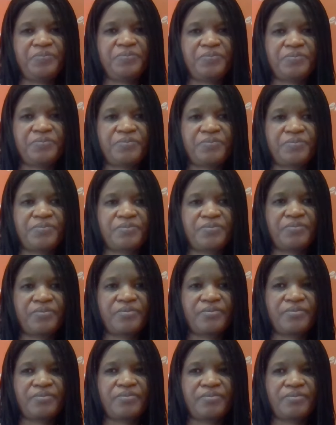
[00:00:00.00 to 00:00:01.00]

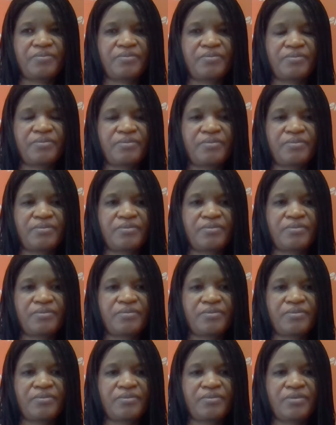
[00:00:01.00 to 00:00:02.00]

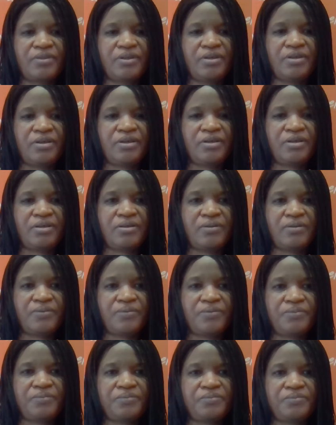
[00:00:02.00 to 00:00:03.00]

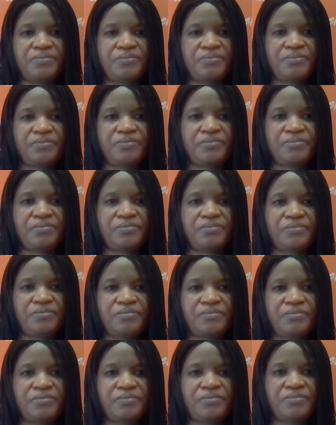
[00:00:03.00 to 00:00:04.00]

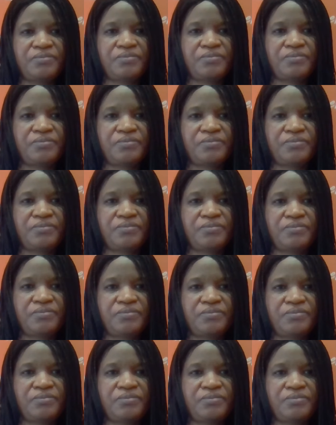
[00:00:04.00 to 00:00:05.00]

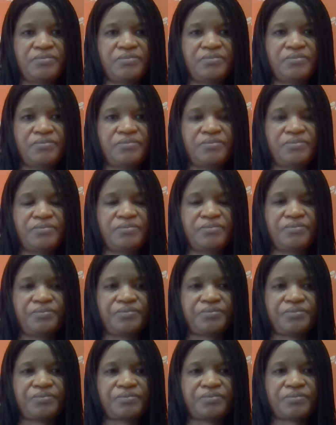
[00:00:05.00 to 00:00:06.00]

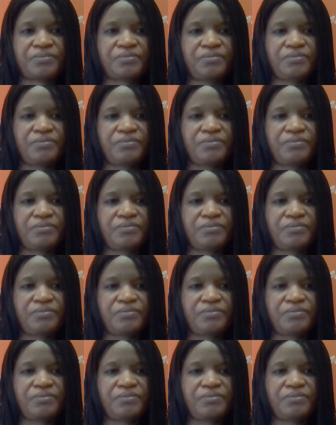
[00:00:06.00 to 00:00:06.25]
Nobody speaks.